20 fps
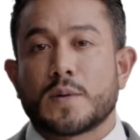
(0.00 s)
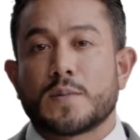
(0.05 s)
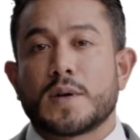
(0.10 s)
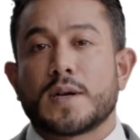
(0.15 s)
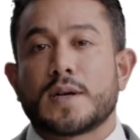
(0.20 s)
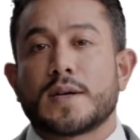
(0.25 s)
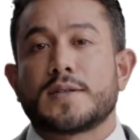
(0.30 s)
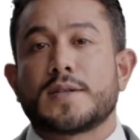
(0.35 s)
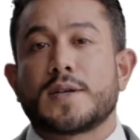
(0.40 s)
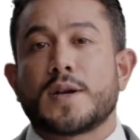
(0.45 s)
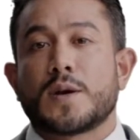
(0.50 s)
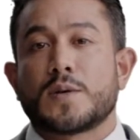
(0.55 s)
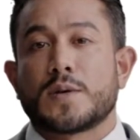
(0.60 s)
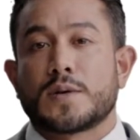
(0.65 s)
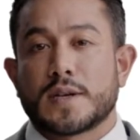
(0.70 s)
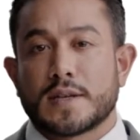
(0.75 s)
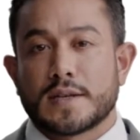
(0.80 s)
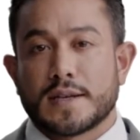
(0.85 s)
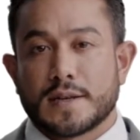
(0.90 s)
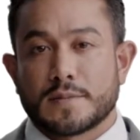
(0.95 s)
because
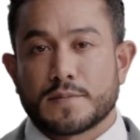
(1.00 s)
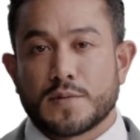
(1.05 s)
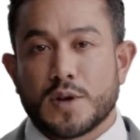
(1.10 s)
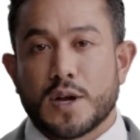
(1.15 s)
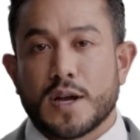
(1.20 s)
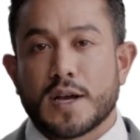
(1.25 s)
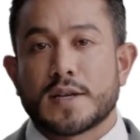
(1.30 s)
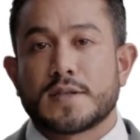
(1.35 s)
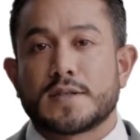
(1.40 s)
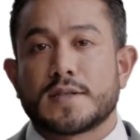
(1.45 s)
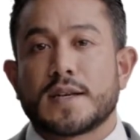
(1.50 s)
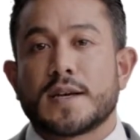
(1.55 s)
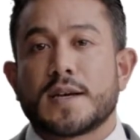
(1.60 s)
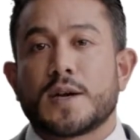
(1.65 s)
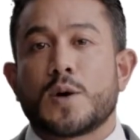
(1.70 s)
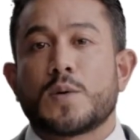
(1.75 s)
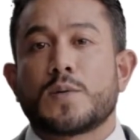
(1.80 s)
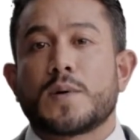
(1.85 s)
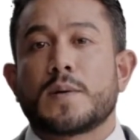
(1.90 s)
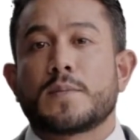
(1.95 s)
currently this product
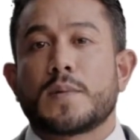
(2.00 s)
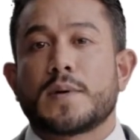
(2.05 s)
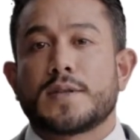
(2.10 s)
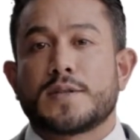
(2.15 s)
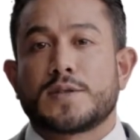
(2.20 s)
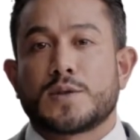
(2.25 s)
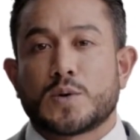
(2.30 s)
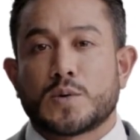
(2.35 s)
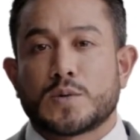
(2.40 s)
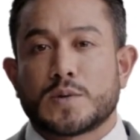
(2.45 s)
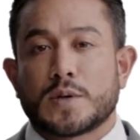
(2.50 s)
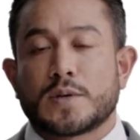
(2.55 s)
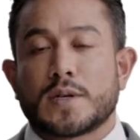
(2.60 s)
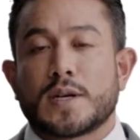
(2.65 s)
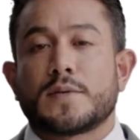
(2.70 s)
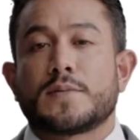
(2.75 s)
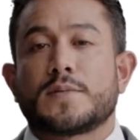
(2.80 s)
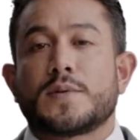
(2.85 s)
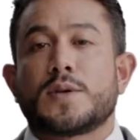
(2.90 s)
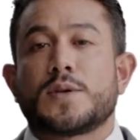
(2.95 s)
can only be sold on
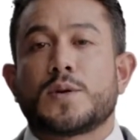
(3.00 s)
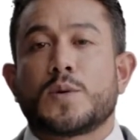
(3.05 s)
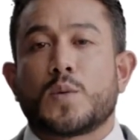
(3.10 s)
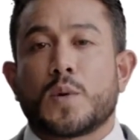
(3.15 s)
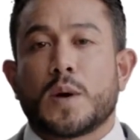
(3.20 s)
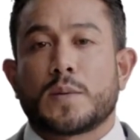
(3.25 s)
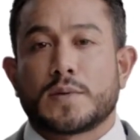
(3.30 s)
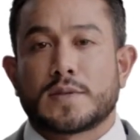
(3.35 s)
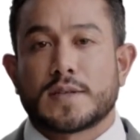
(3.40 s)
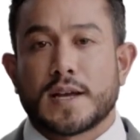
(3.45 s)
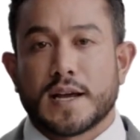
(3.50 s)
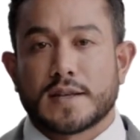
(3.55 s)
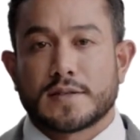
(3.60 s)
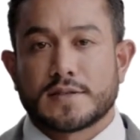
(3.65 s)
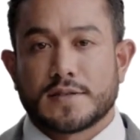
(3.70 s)
the official website.